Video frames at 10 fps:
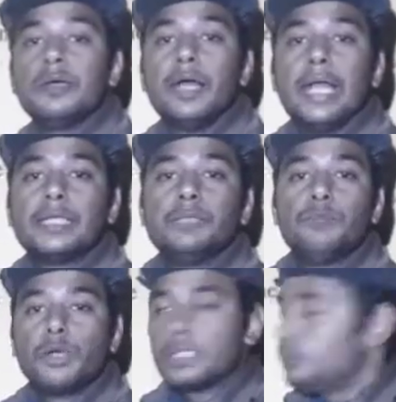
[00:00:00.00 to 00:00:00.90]
at the
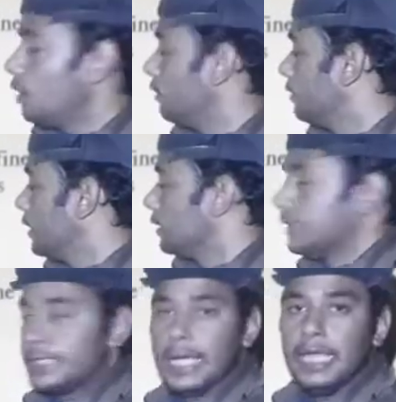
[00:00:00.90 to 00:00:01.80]
bottom of the
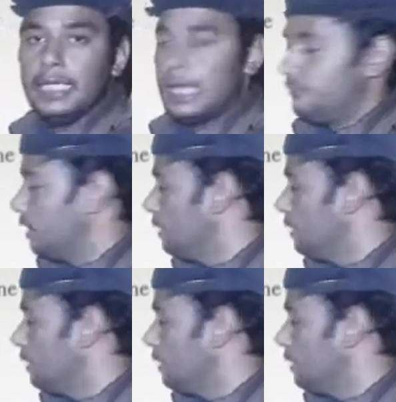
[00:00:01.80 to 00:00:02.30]
tank and will